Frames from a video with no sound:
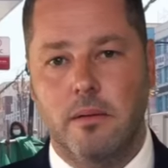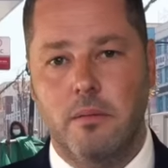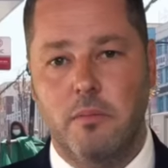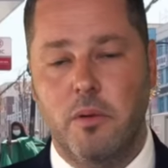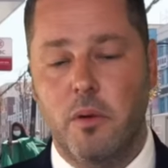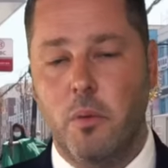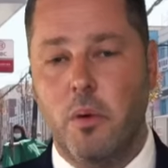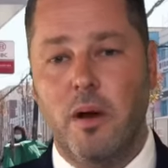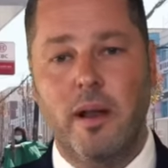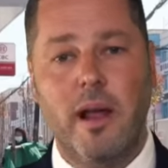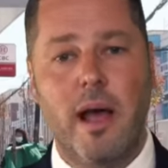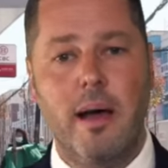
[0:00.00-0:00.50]

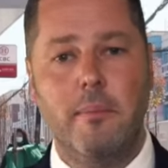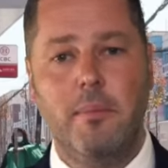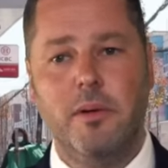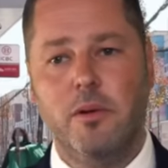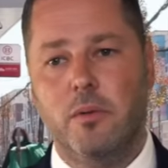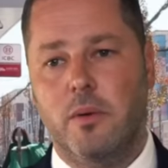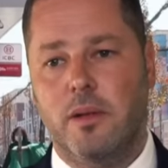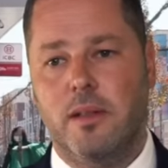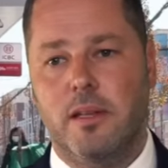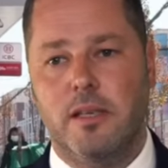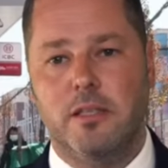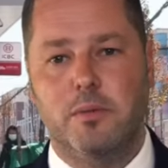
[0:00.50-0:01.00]
But what
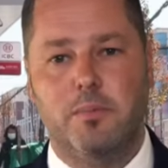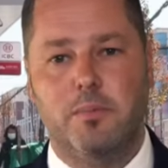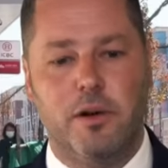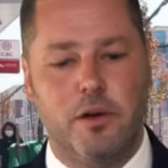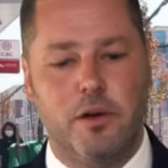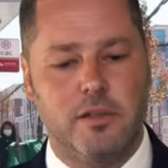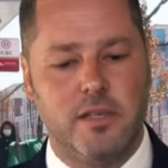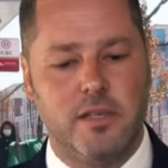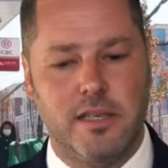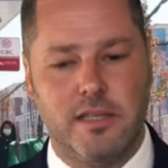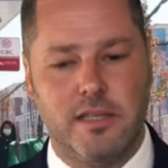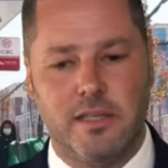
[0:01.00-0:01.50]
happened when these
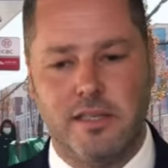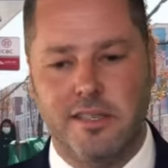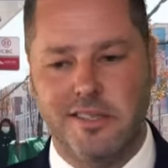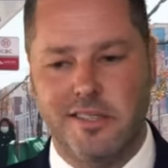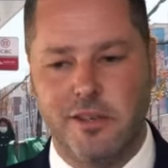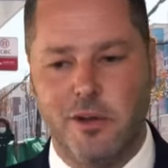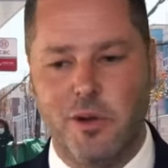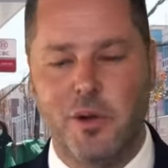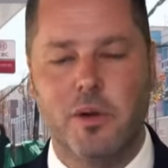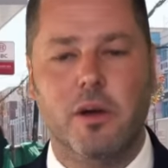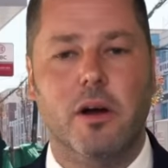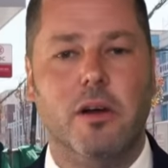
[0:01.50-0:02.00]
protesters
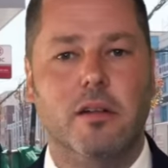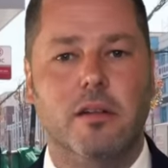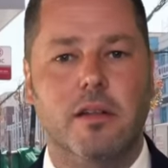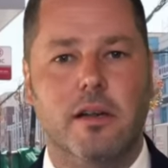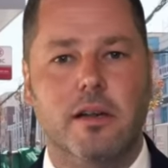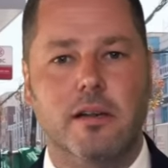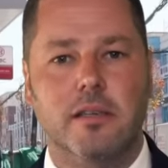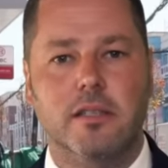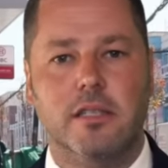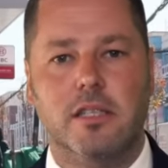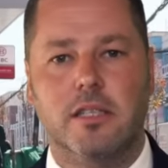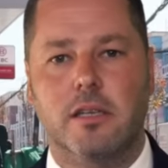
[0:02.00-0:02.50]
all got there
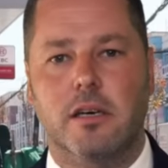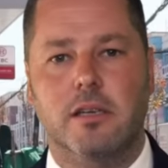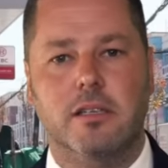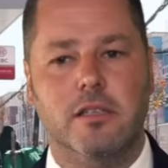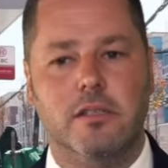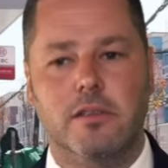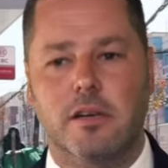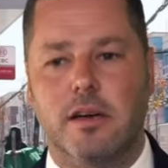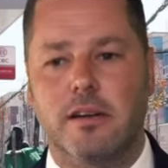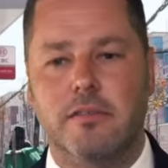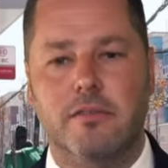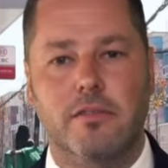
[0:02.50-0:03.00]
and started
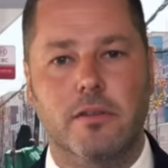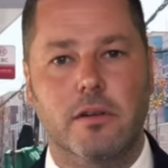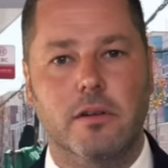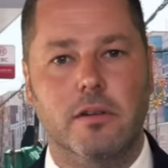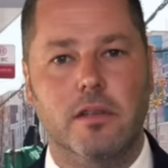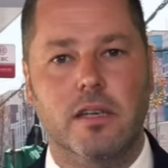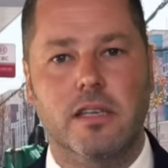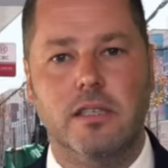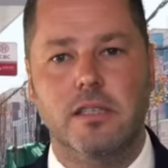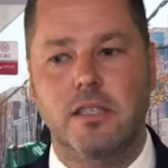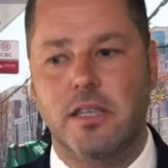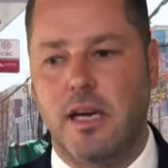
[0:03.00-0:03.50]
to unfurl
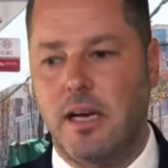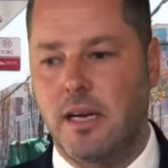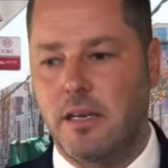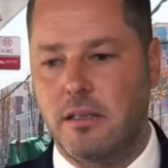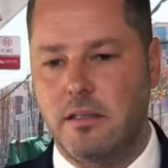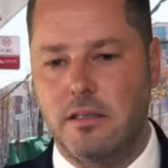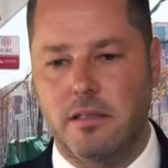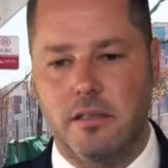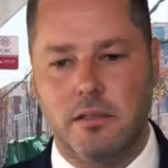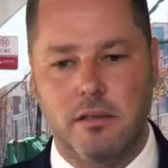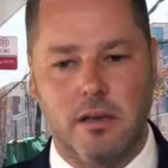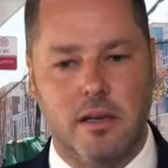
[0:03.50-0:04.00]
their
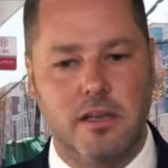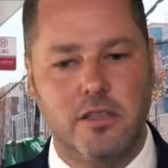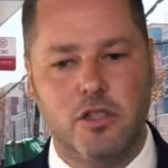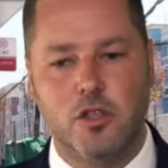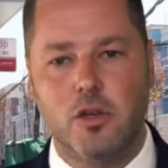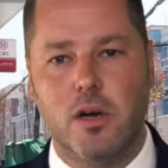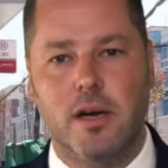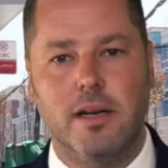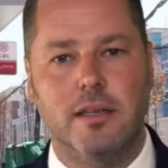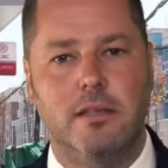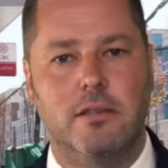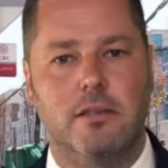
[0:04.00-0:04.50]
signs and
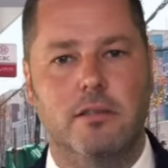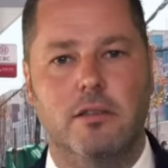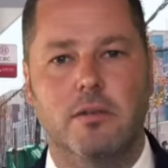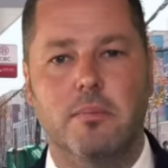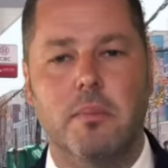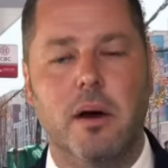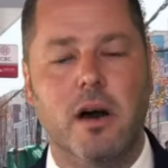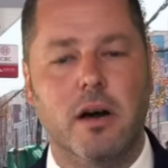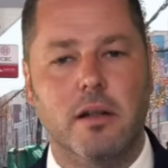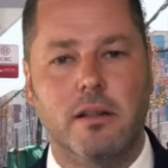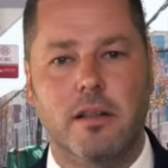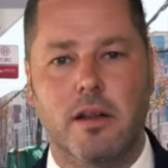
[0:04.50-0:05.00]
try to
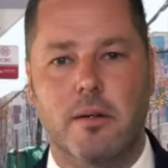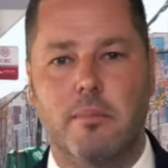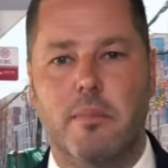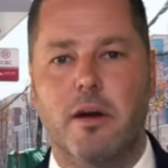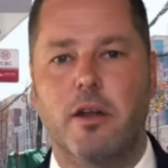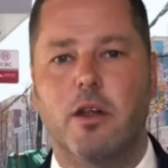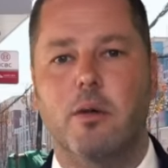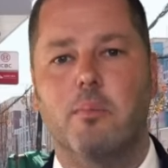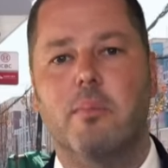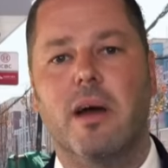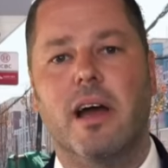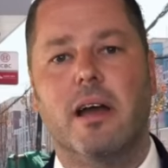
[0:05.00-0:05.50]
demand their
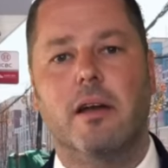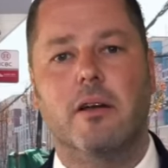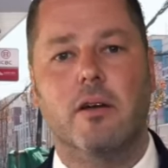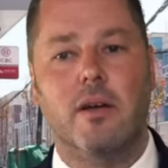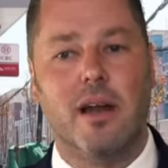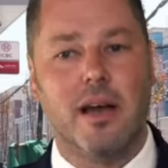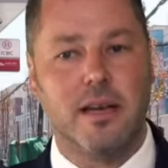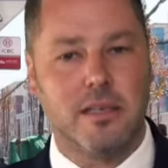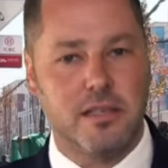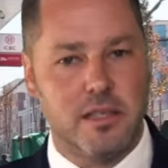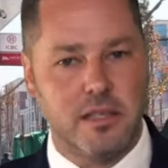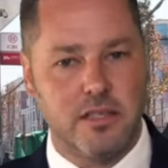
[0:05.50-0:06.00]
money back or
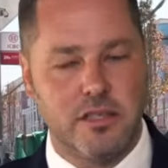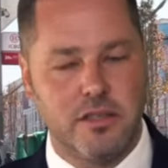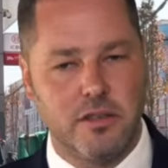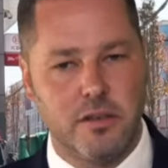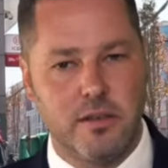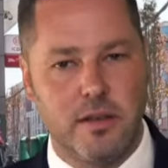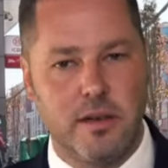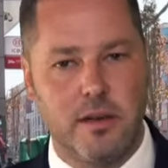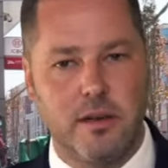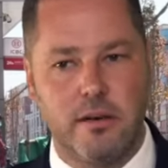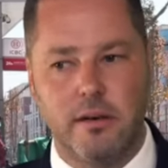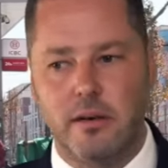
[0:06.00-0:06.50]
access to
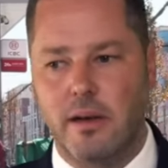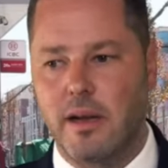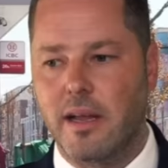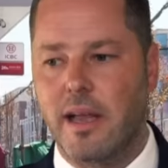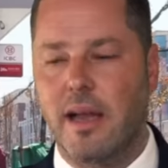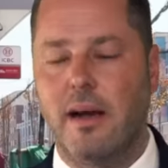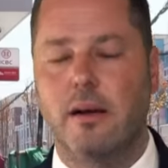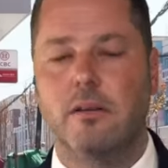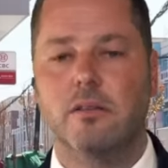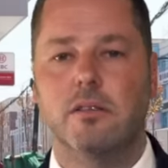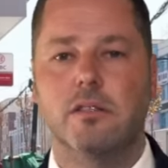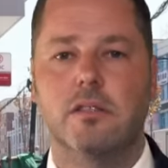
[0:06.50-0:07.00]
their
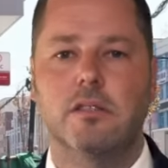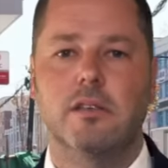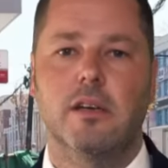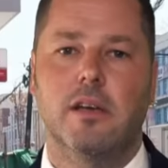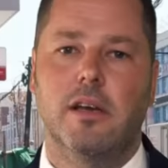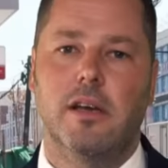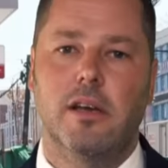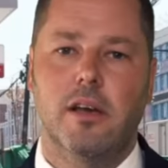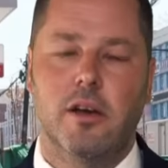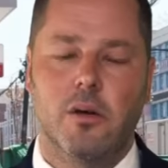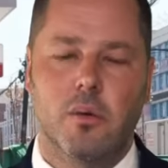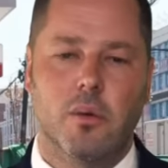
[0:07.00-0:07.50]
accounts?
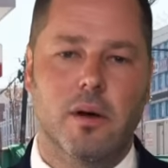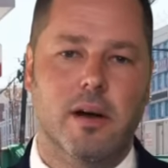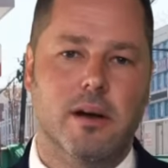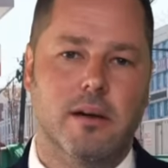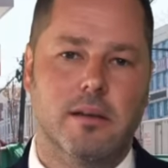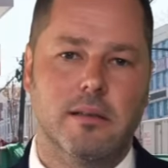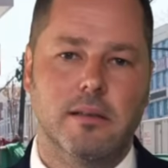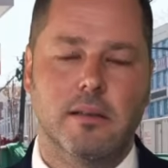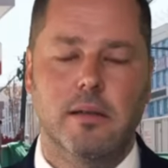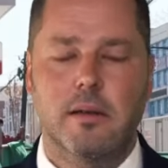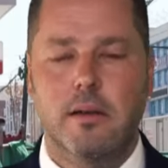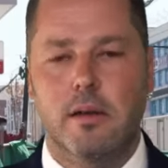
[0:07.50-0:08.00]

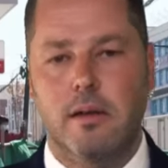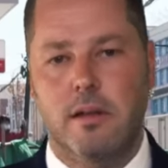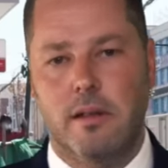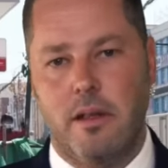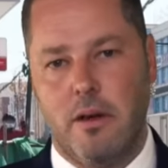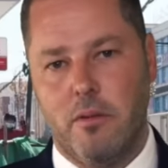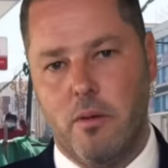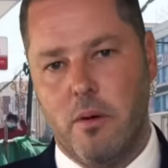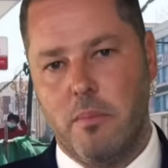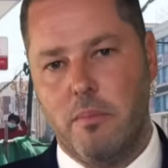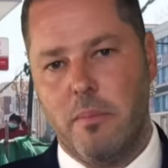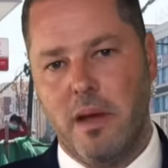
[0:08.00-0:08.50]
Well, they
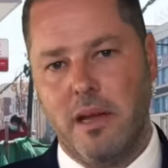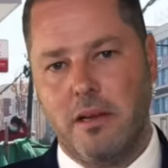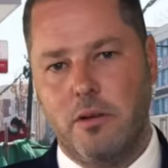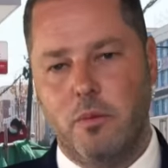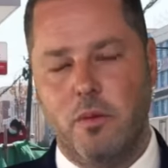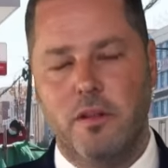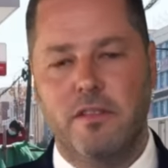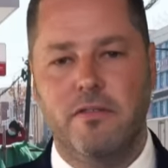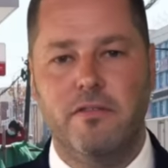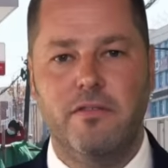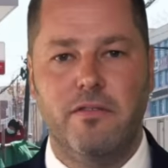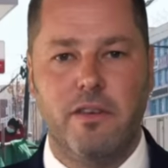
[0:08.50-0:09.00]
were met
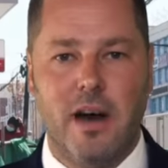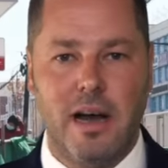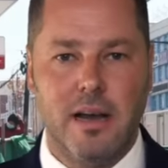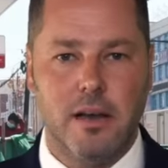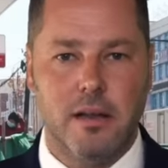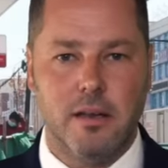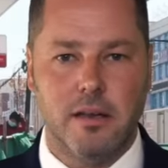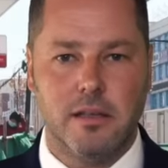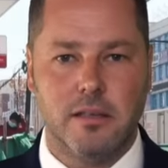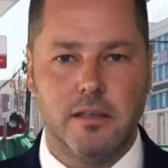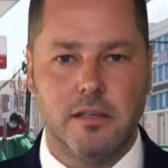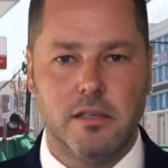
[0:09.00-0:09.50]
with
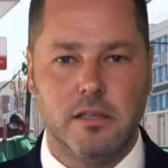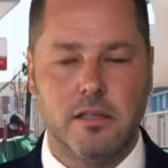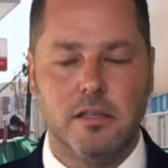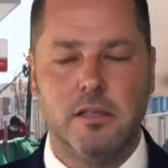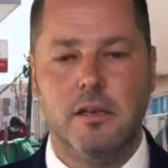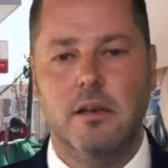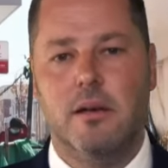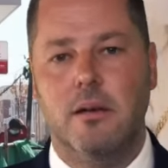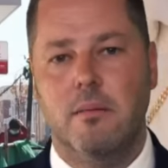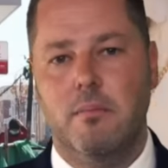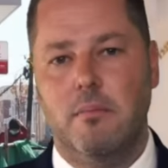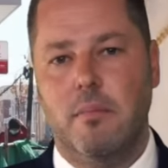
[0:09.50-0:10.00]

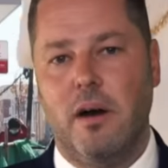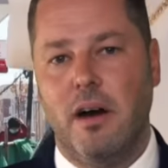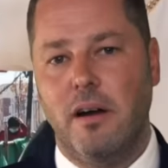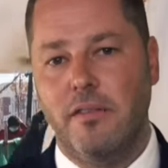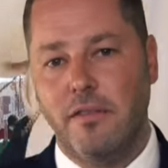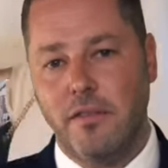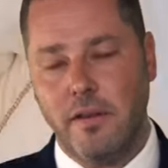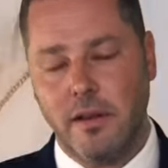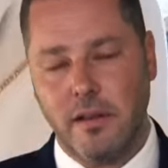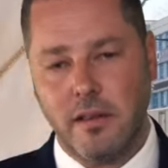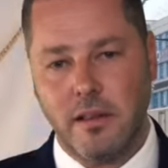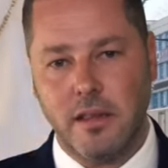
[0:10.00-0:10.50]
violence.
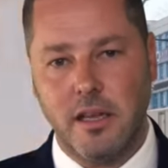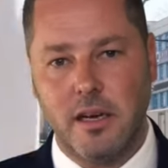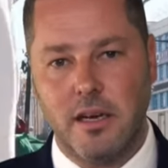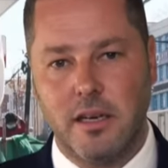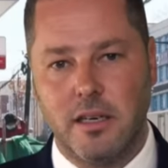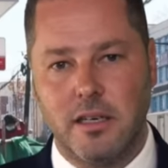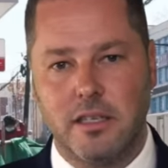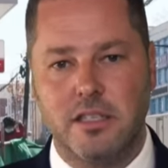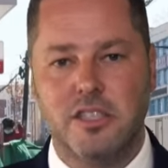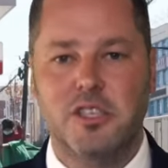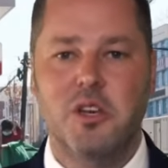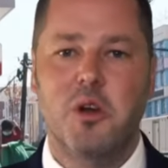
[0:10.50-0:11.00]
Mafia
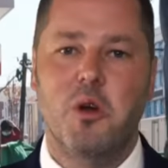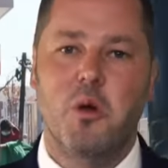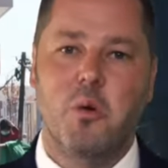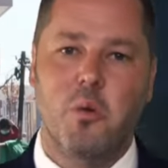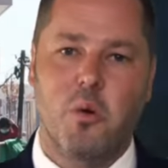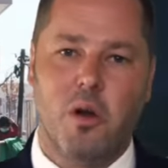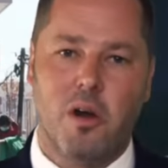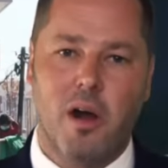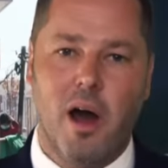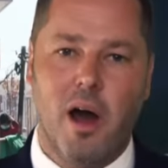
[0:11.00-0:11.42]
thugs were